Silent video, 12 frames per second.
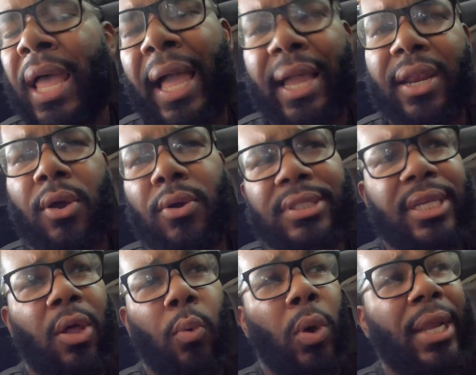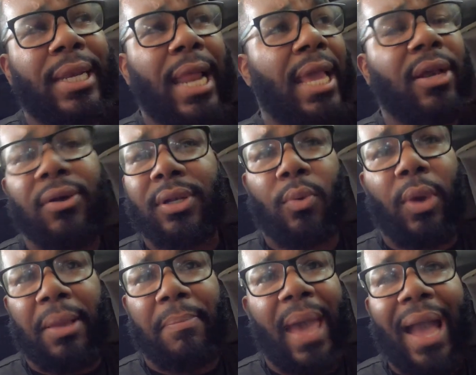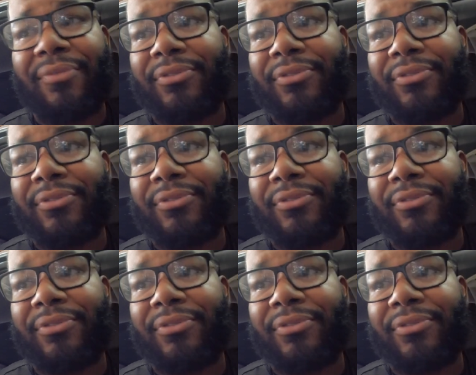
I got a hotel one night on the way back